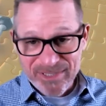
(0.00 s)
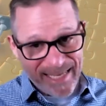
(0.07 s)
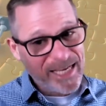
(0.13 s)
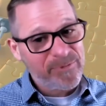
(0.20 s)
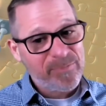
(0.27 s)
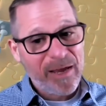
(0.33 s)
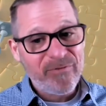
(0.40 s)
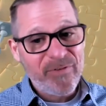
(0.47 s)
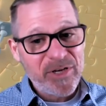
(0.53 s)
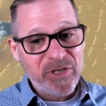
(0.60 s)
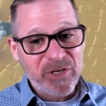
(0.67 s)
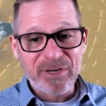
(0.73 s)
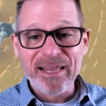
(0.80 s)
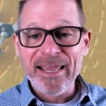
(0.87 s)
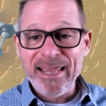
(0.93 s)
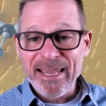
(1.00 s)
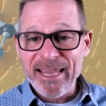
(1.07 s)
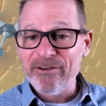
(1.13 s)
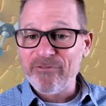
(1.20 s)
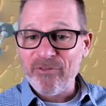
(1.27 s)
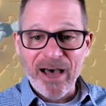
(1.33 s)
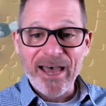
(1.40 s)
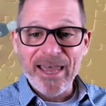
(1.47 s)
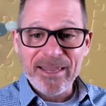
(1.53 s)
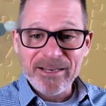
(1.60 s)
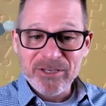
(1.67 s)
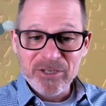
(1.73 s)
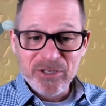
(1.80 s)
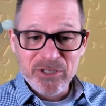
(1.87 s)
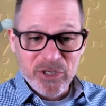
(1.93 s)
That's my vision. If I
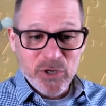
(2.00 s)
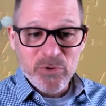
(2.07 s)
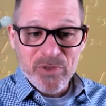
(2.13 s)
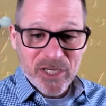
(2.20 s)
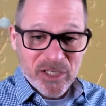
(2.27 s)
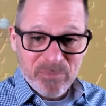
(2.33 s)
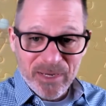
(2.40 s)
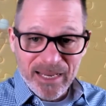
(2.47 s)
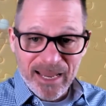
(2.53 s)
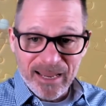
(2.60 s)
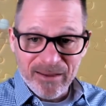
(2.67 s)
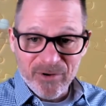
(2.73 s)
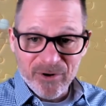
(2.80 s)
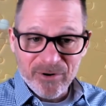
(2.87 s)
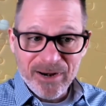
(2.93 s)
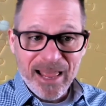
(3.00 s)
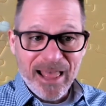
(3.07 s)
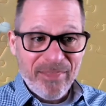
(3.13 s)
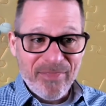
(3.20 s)
do this behavior,